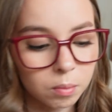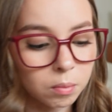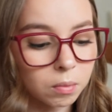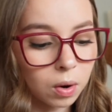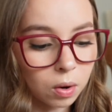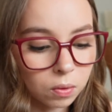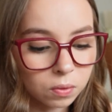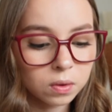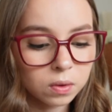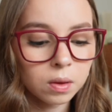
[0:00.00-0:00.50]

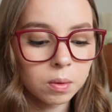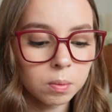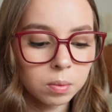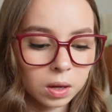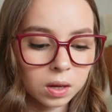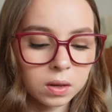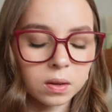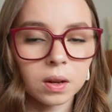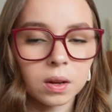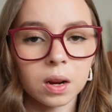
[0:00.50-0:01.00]
Most of the
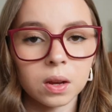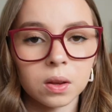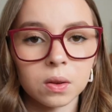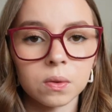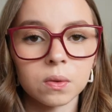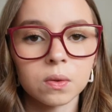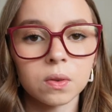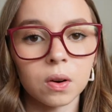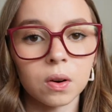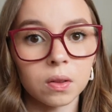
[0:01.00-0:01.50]
plates that I
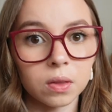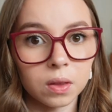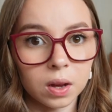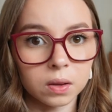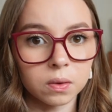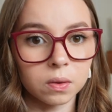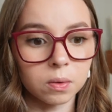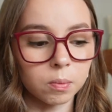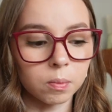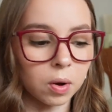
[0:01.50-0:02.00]
use are
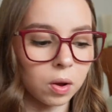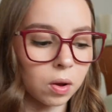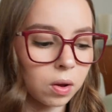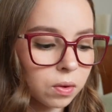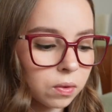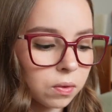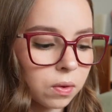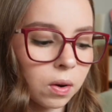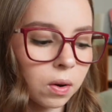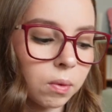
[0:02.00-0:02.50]
that
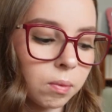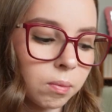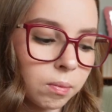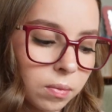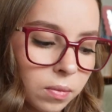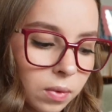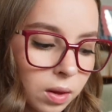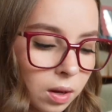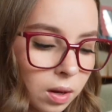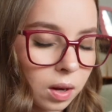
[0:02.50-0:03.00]
small, so
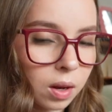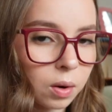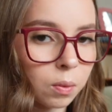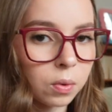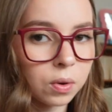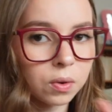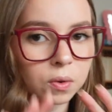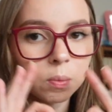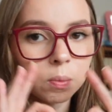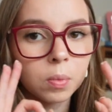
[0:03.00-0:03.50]
it
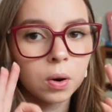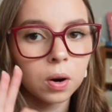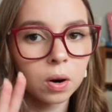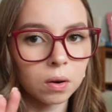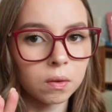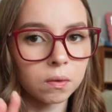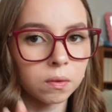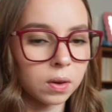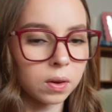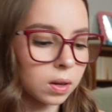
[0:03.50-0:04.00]
was
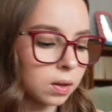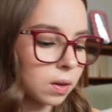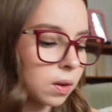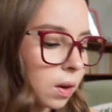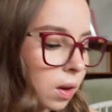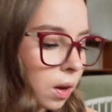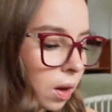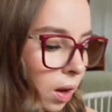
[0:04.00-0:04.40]
perfect.